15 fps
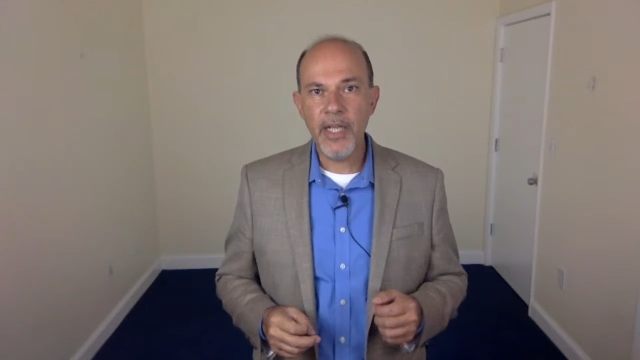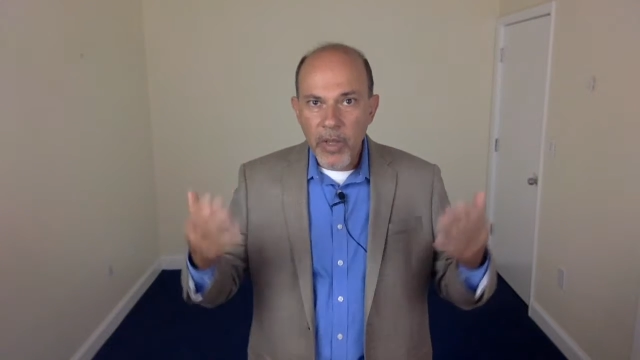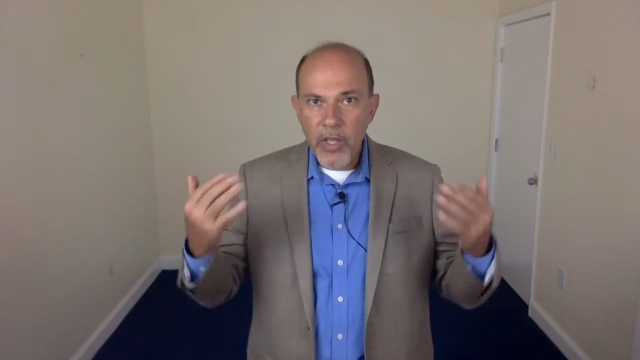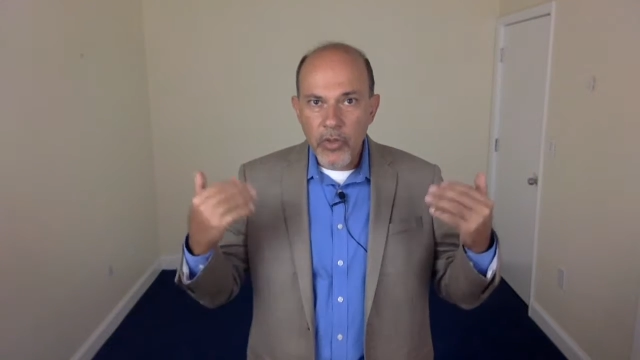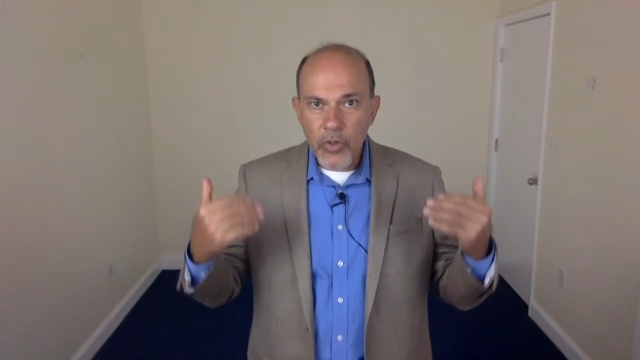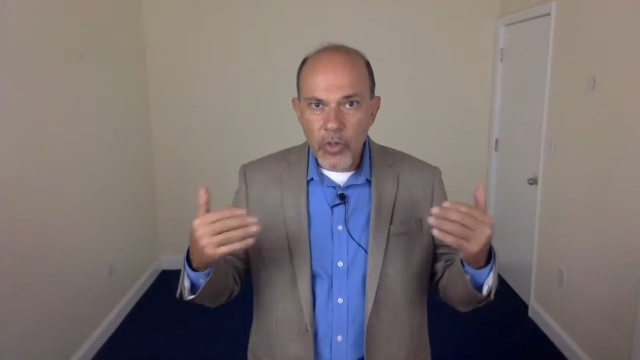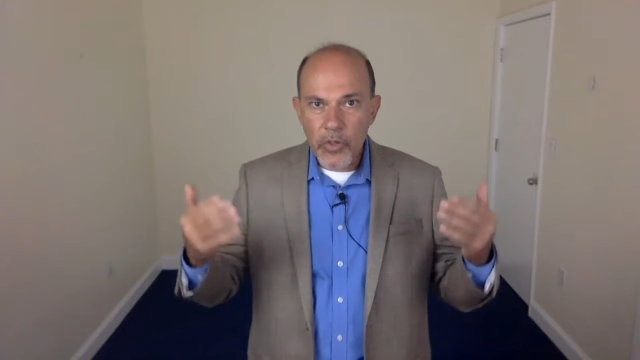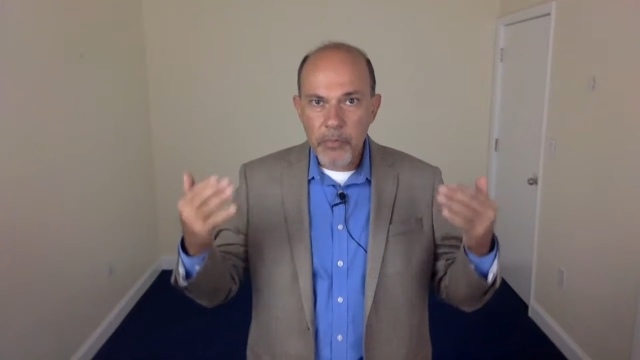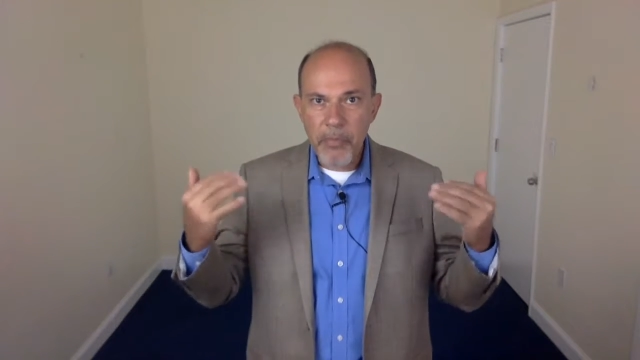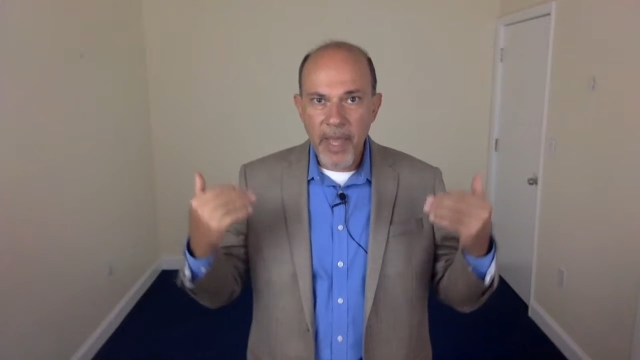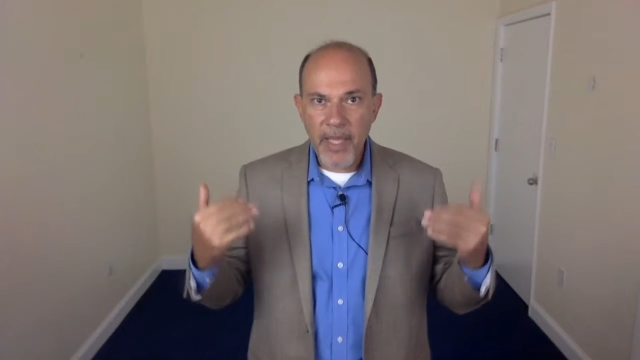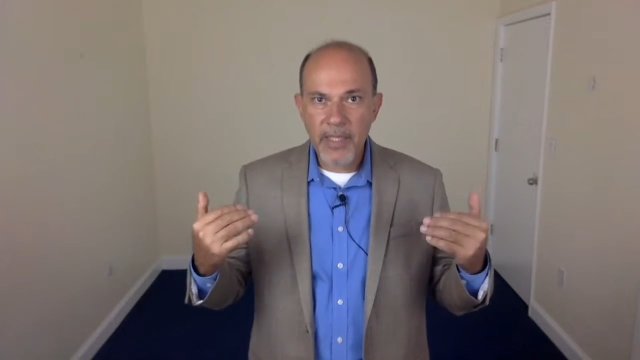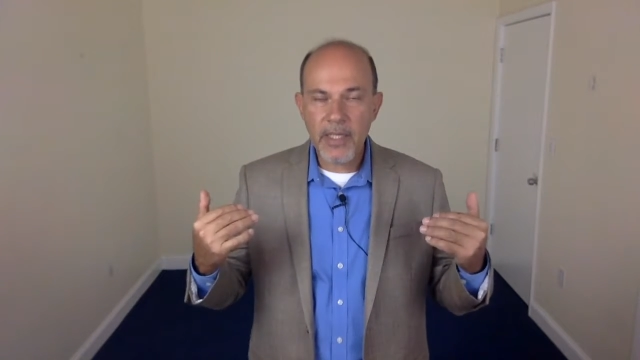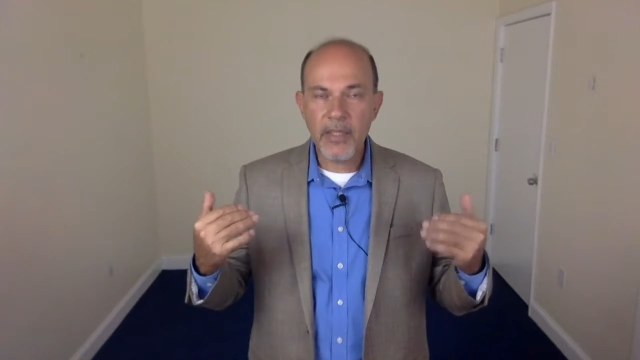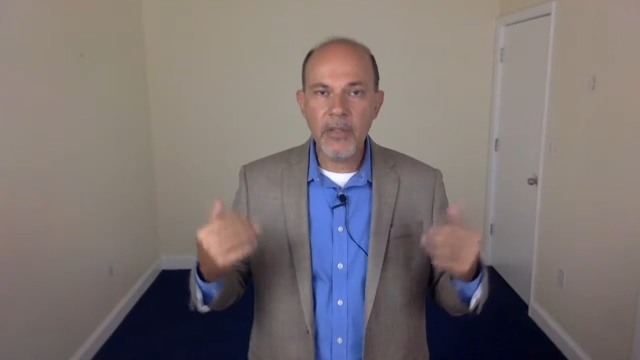
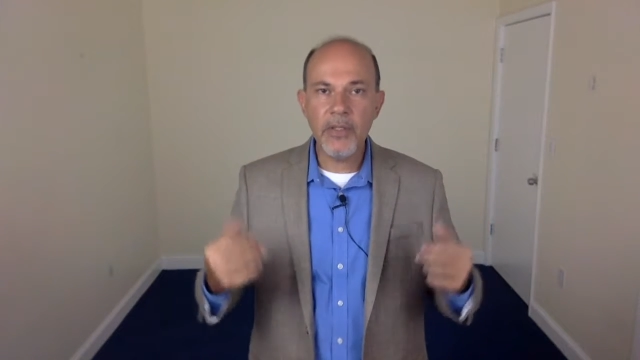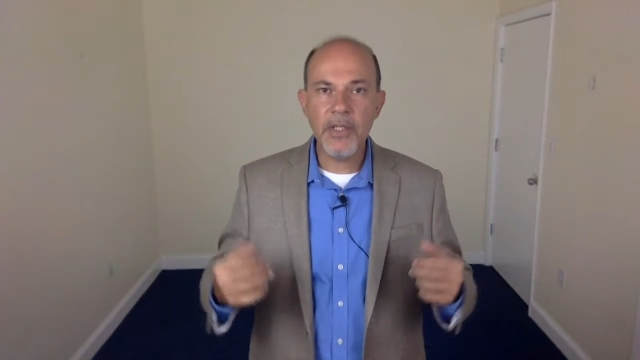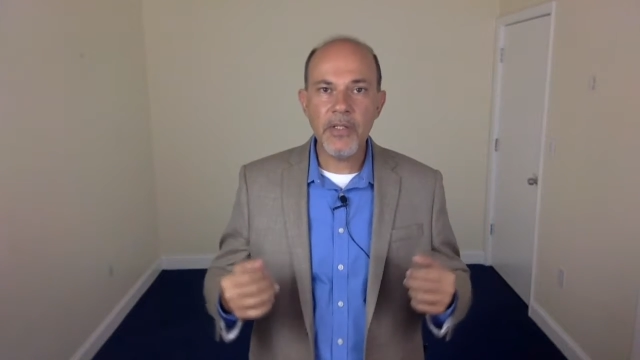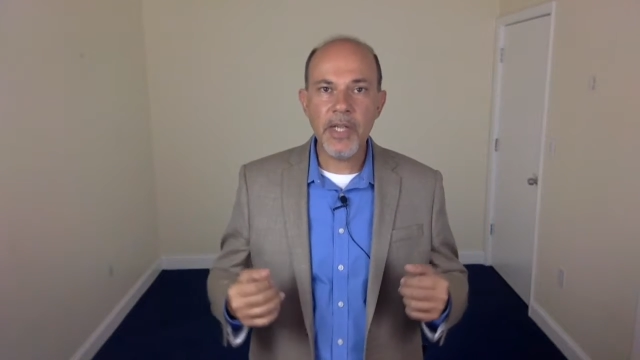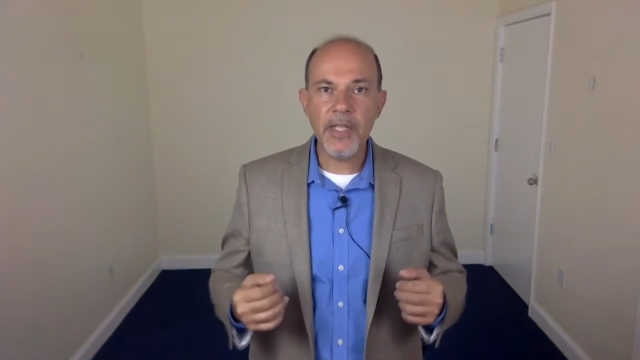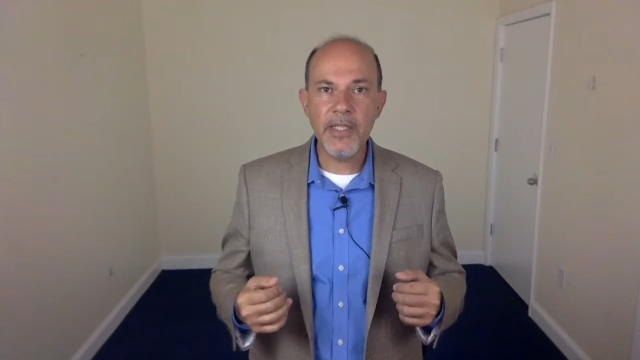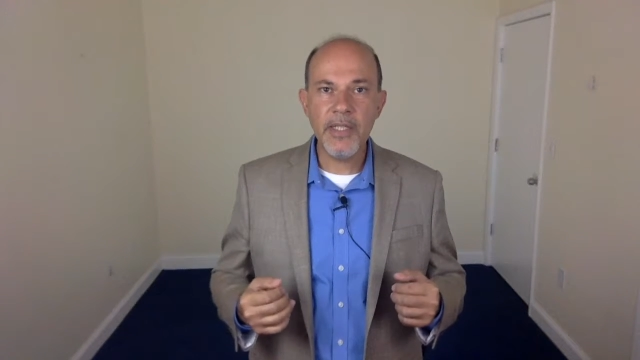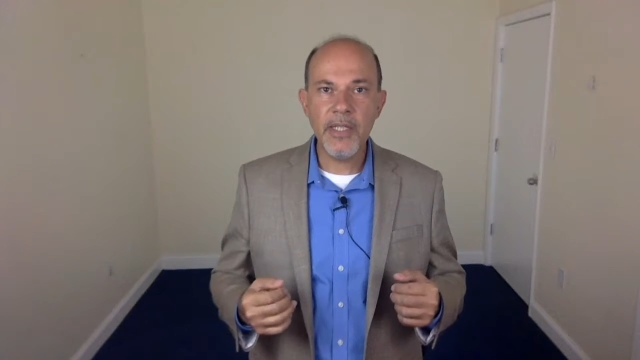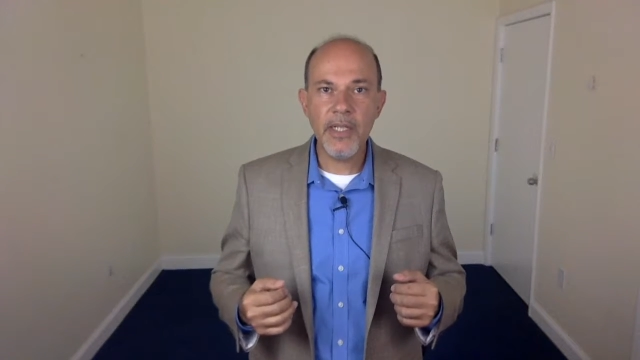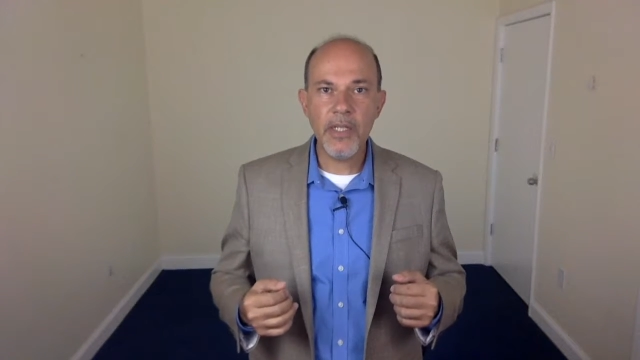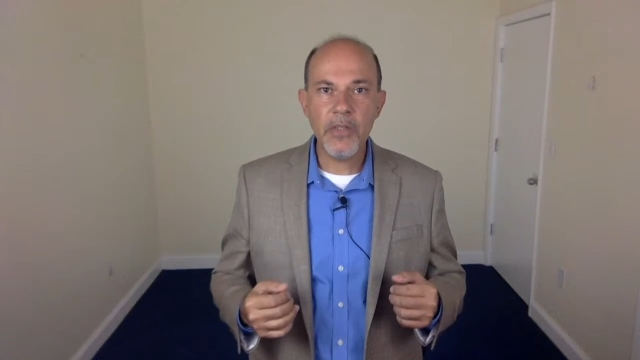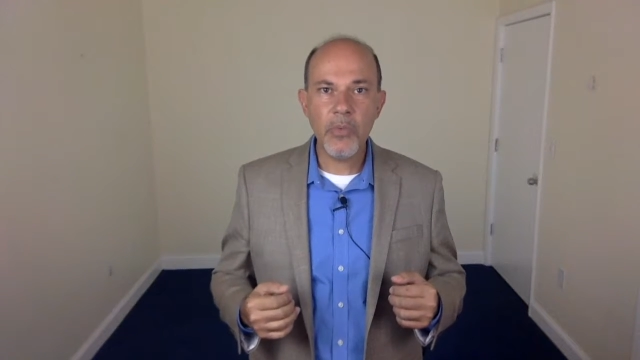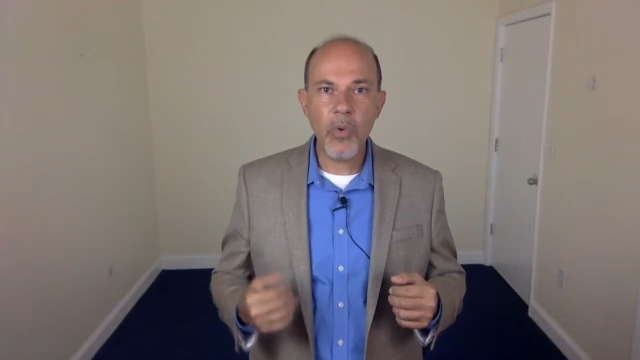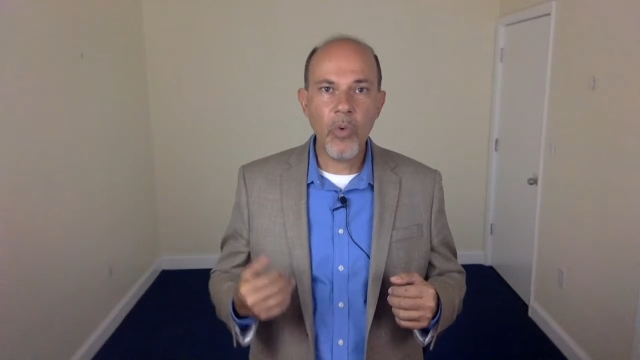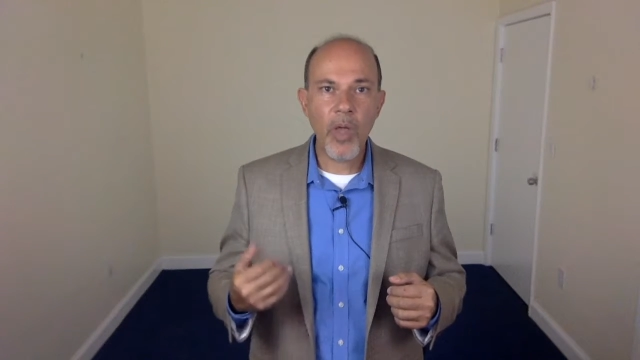Introspecting on these
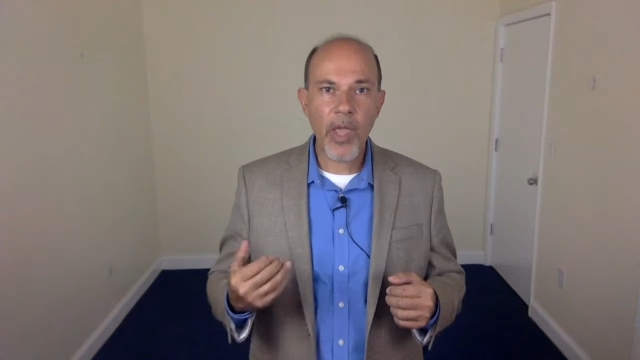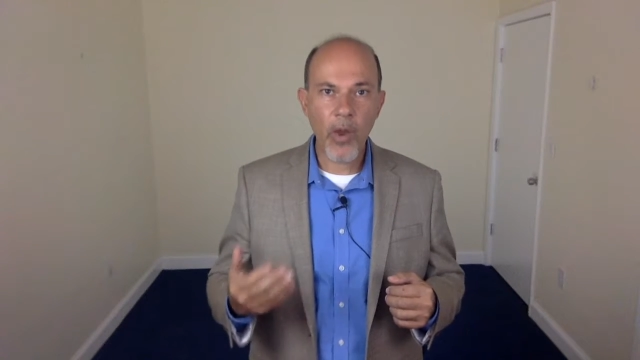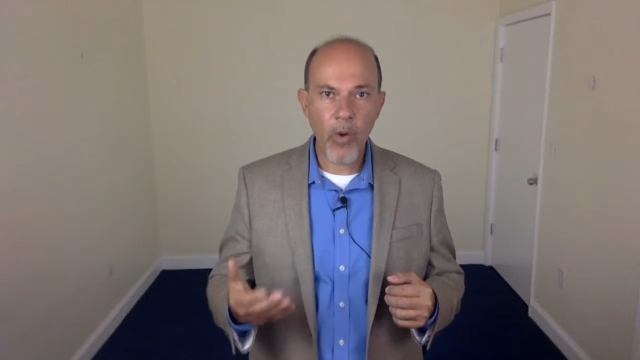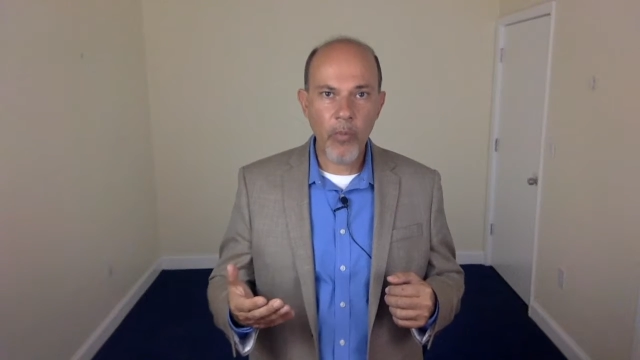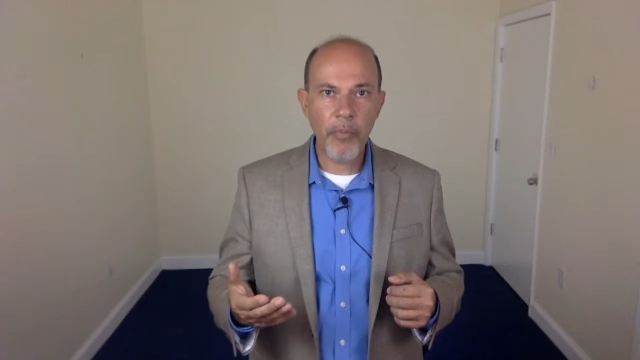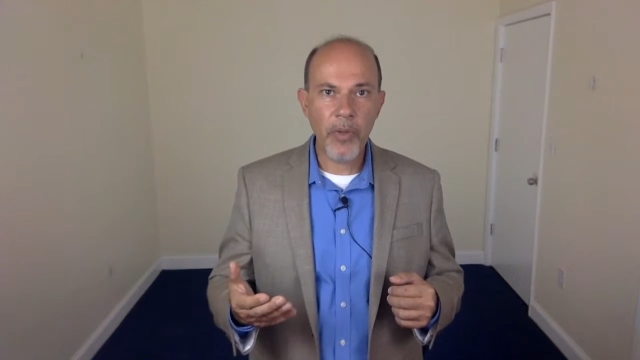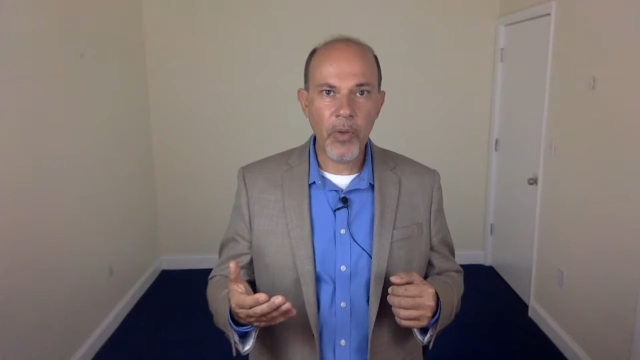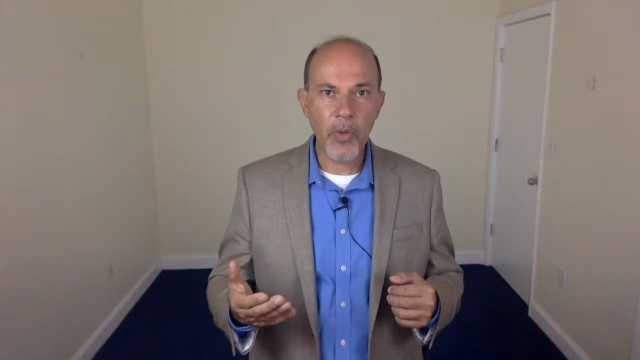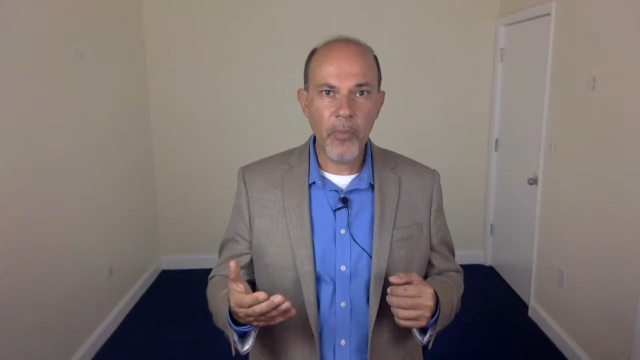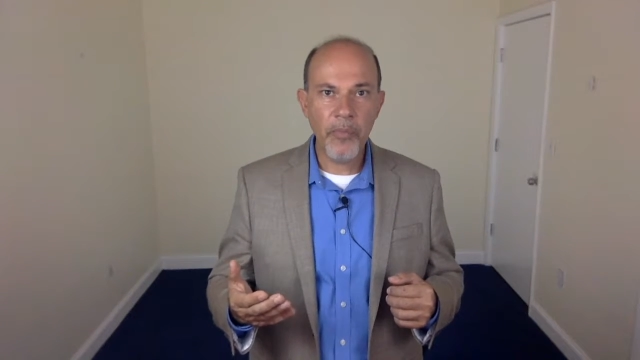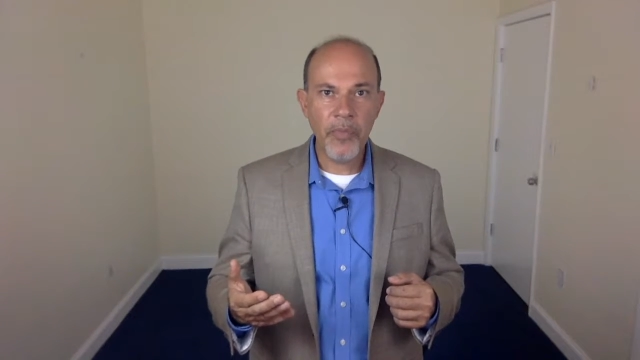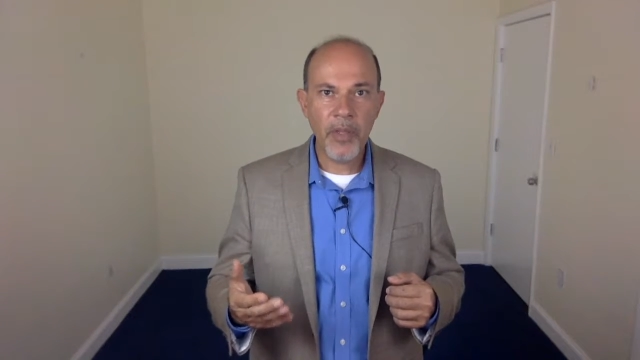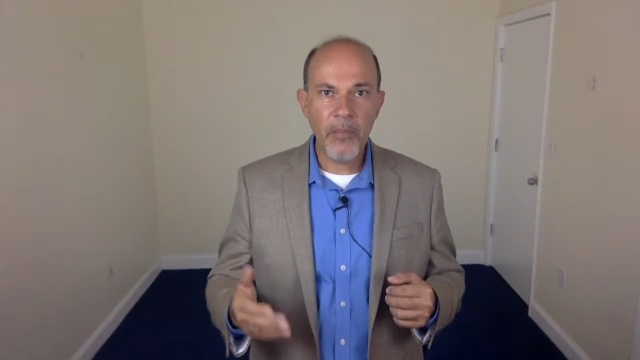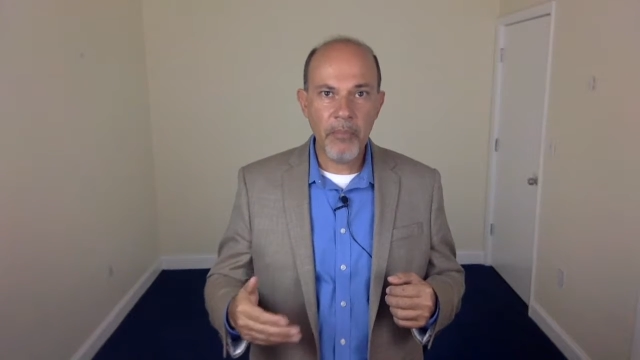ideas will help you